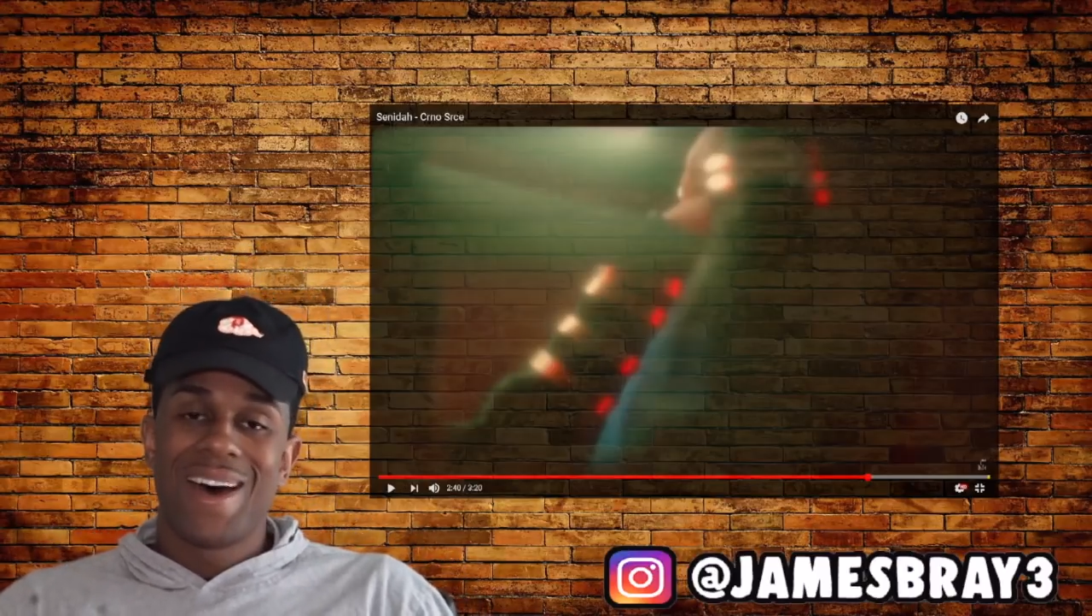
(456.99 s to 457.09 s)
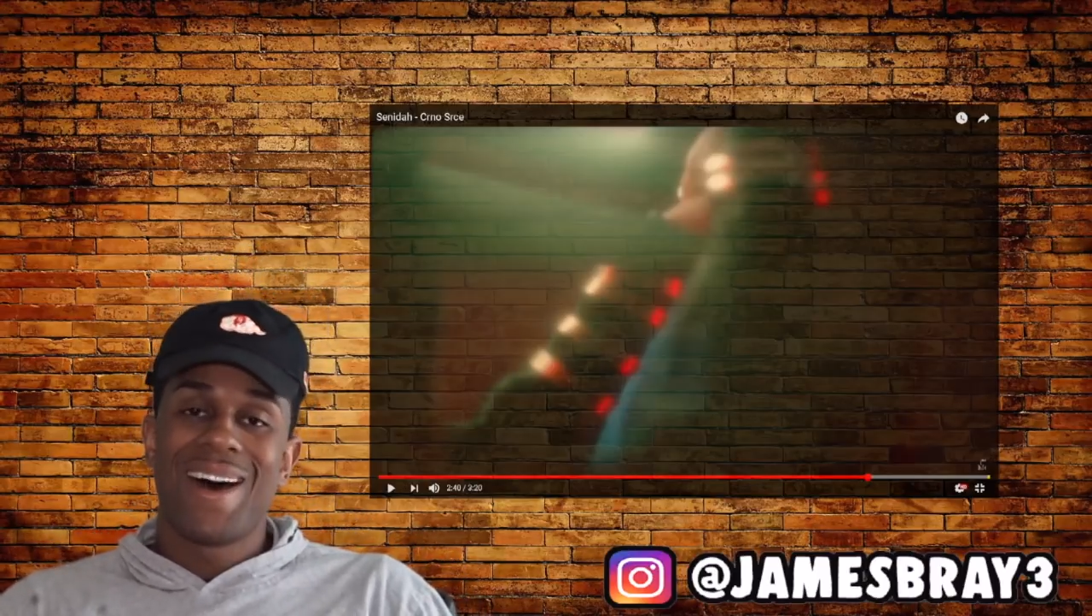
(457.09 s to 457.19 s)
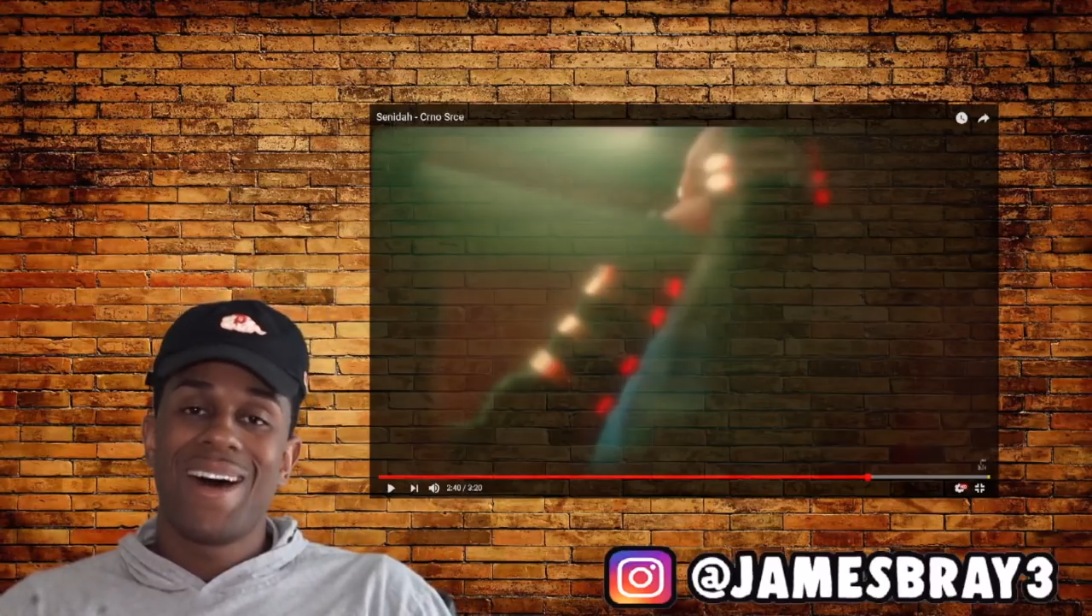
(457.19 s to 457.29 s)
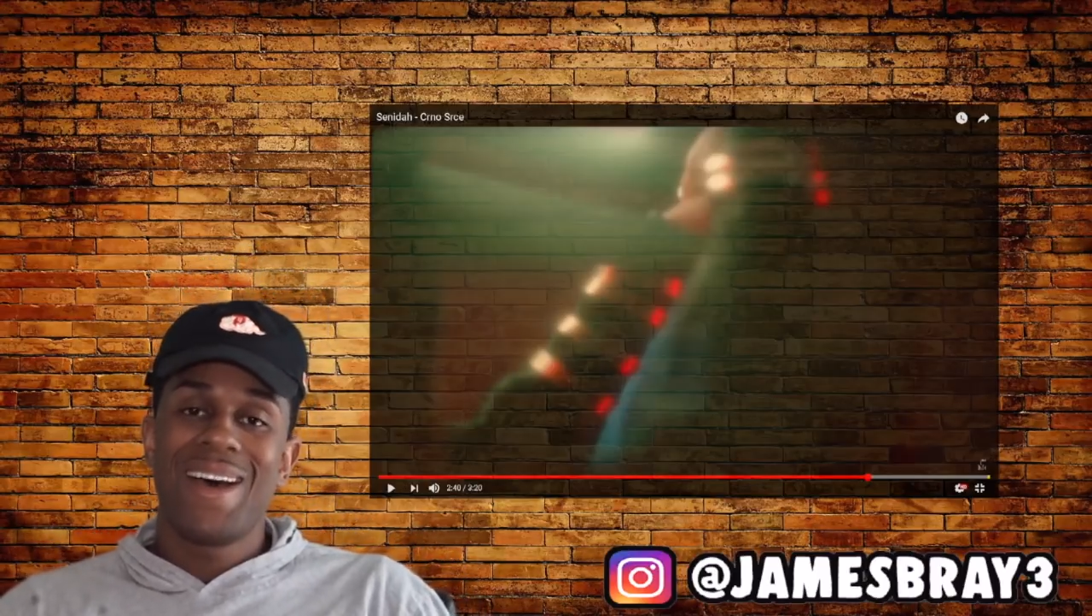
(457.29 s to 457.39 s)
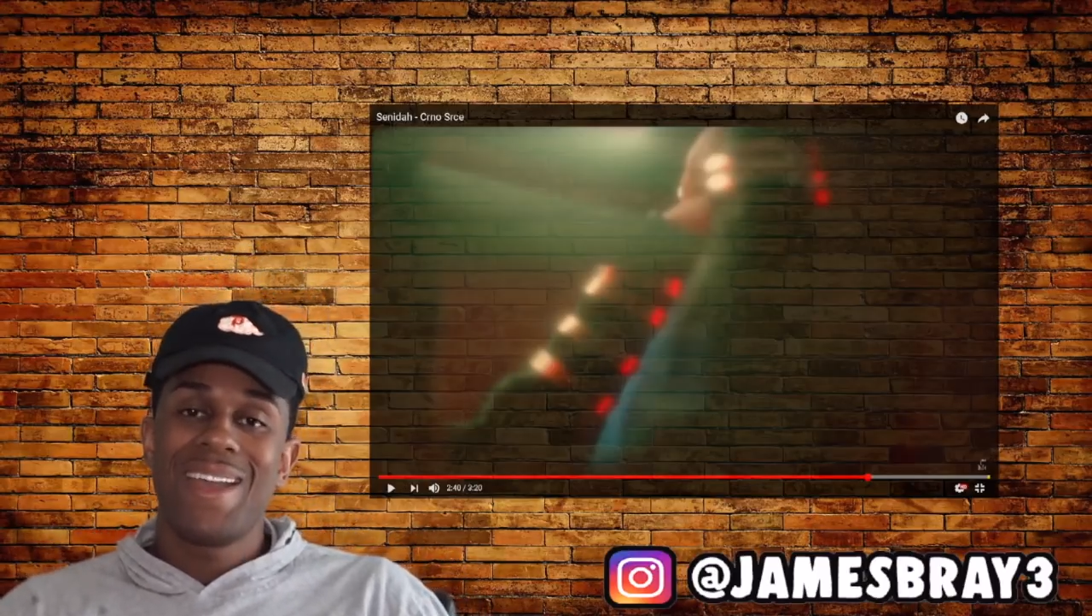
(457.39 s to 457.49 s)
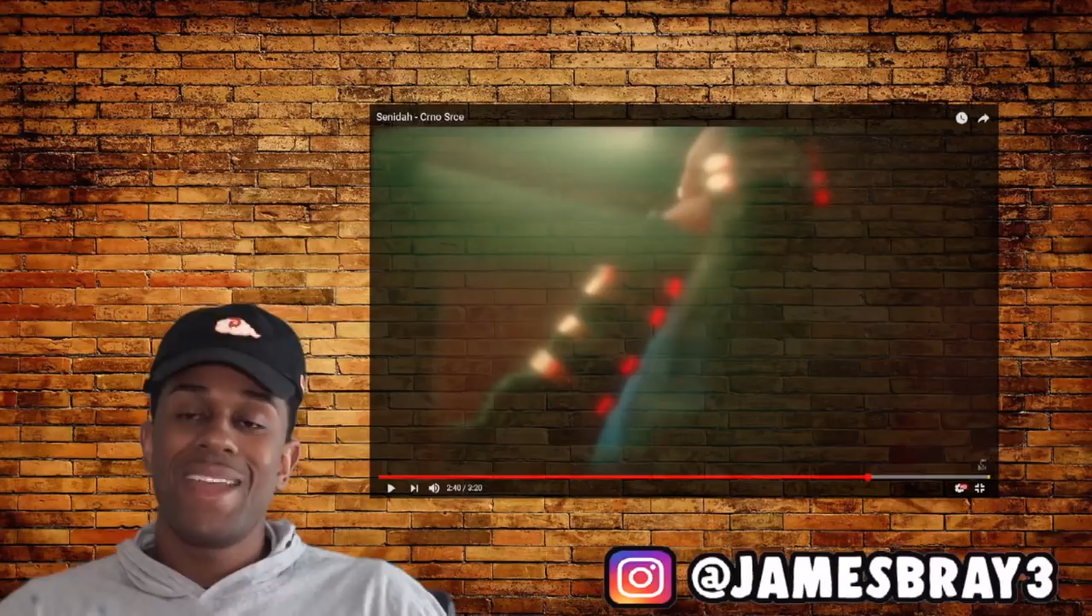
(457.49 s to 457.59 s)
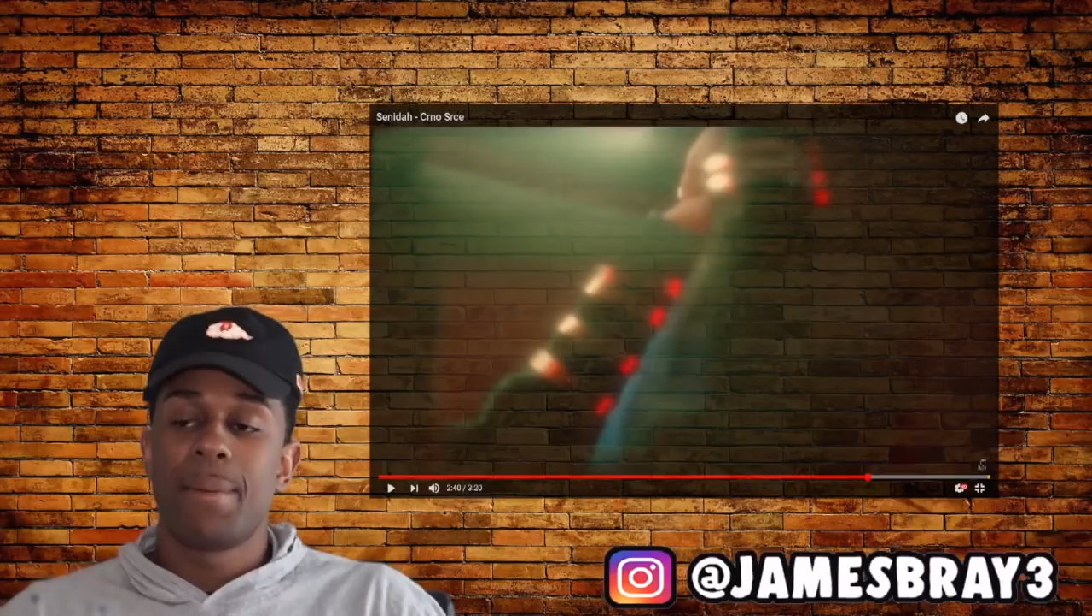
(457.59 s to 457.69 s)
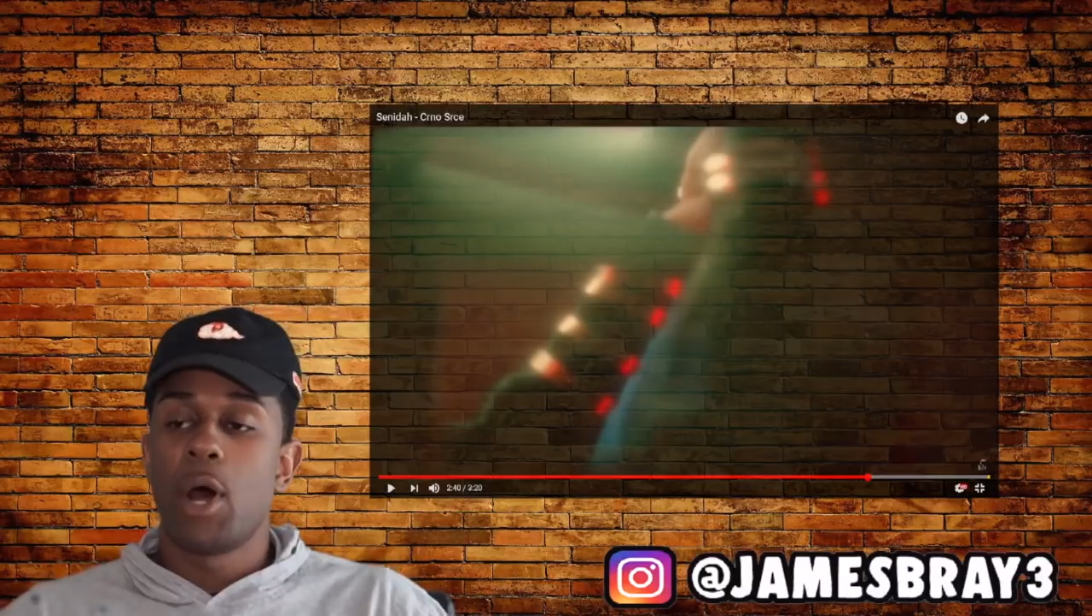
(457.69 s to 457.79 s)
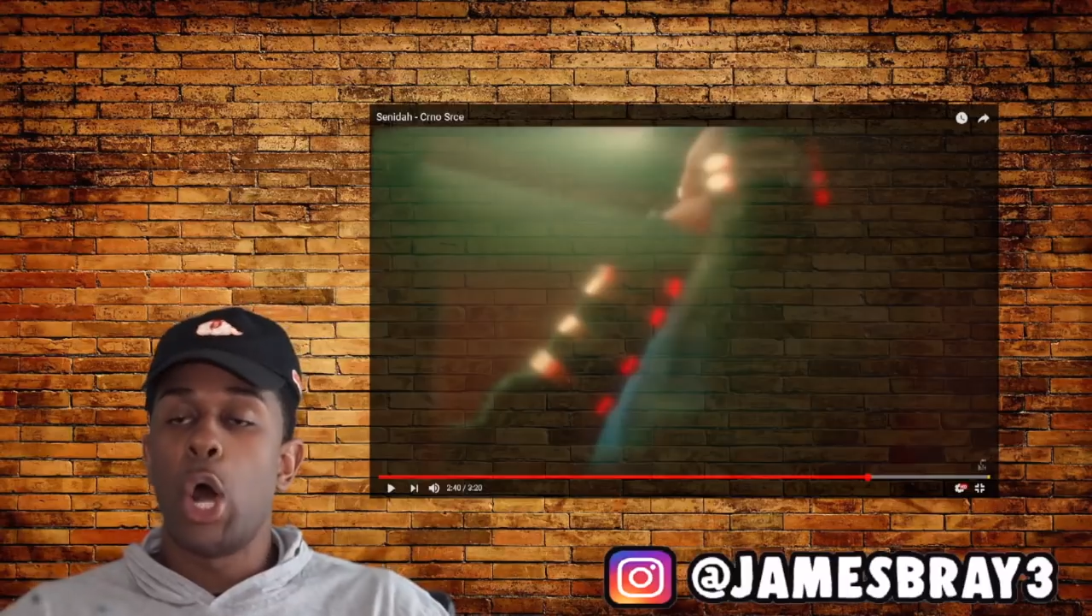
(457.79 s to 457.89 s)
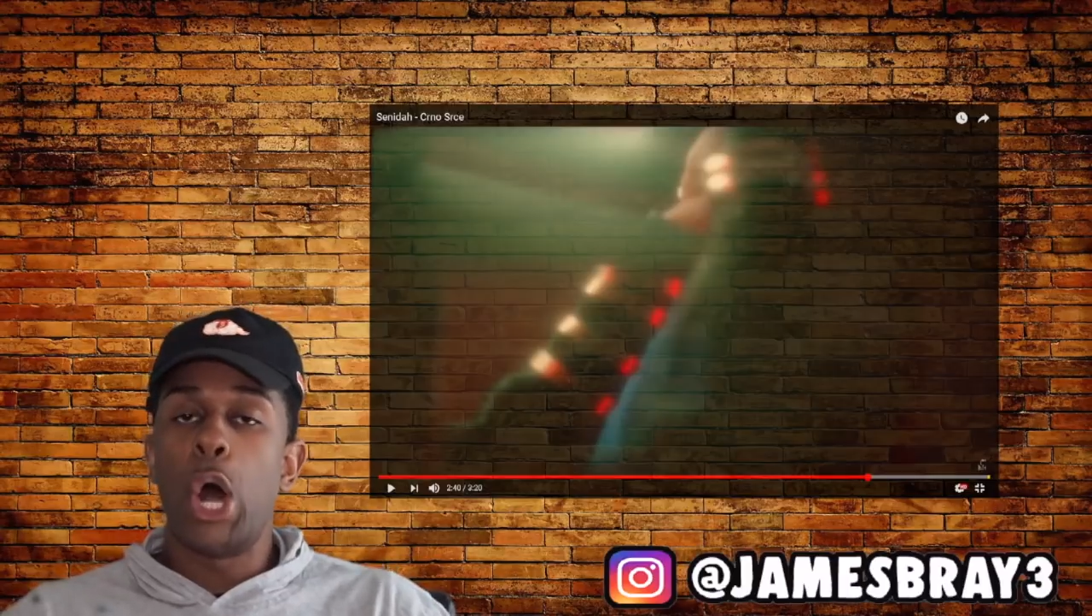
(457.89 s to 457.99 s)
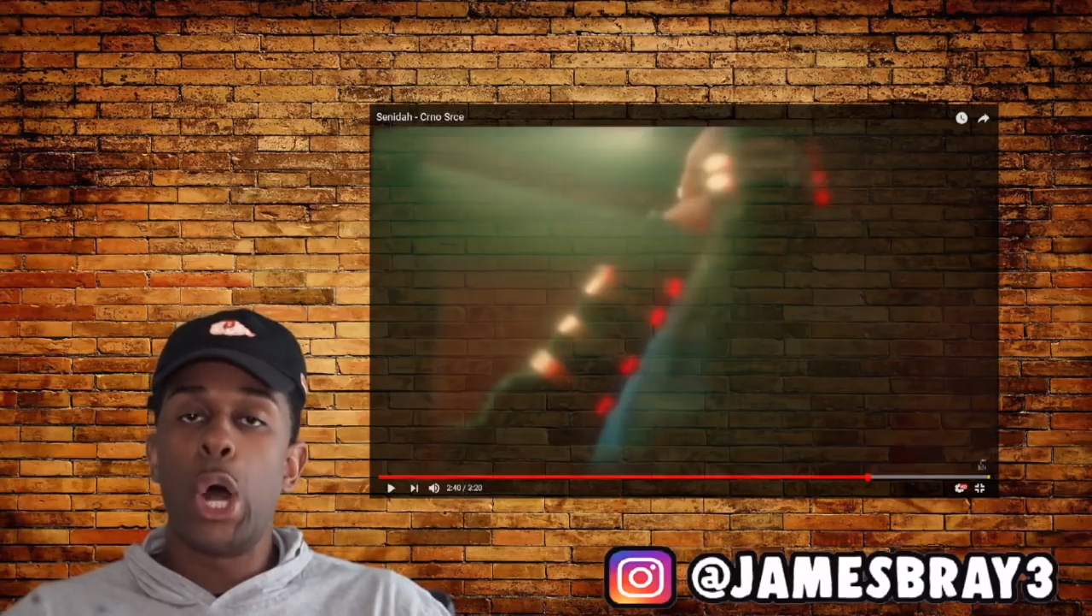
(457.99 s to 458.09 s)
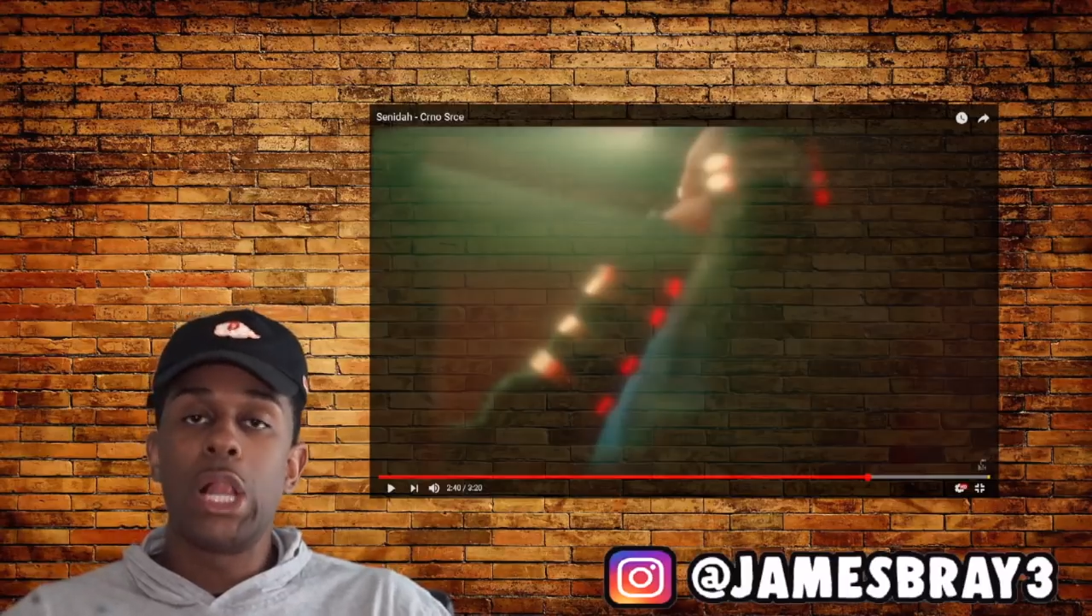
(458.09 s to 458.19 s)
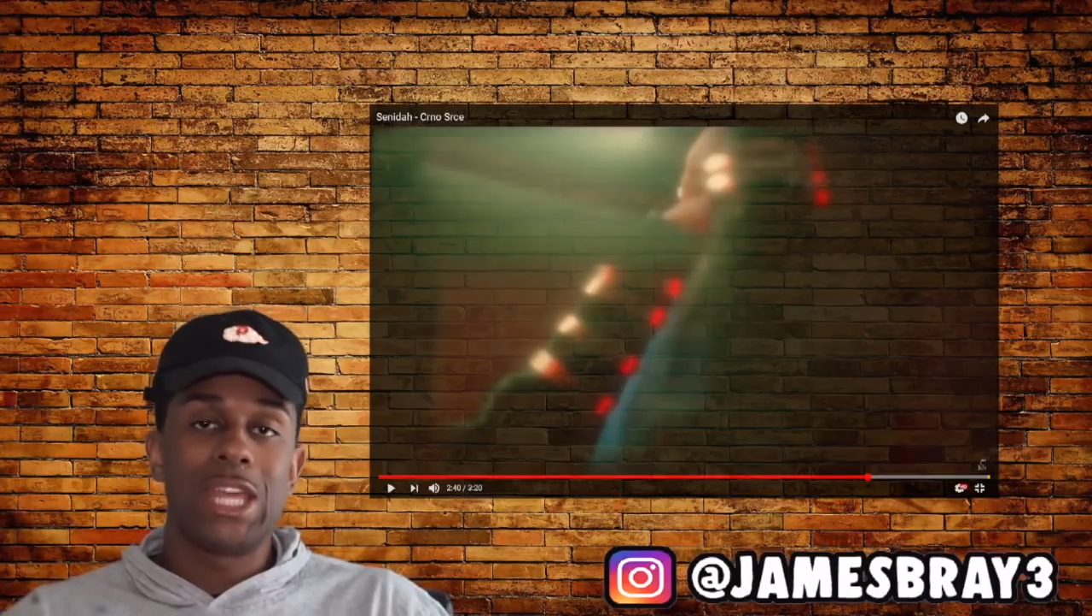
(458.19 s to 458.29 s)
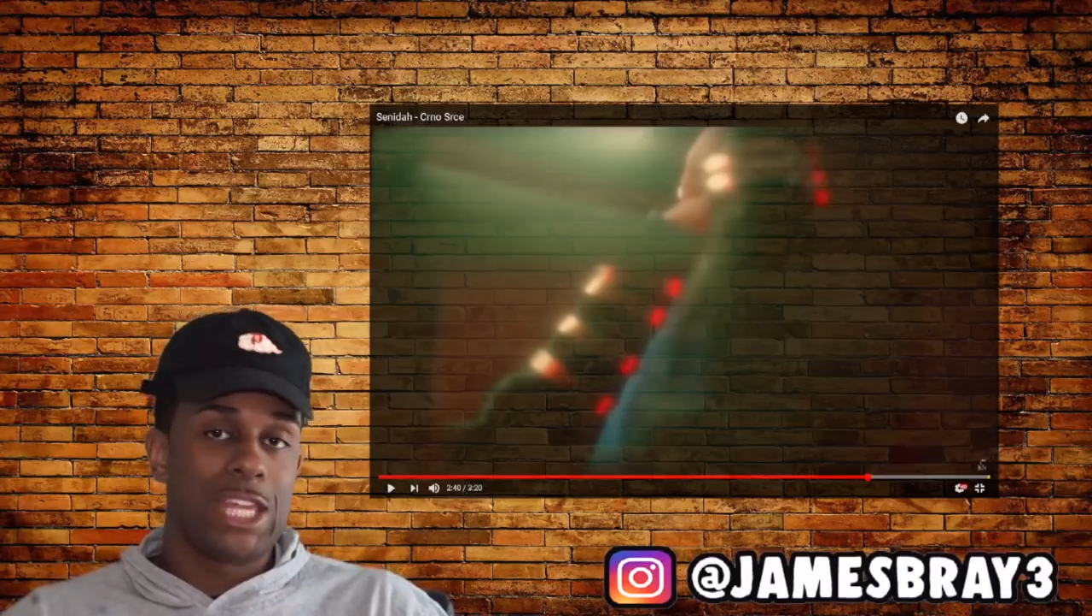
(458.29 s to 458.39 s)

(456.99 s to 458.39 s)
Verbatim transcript: I am all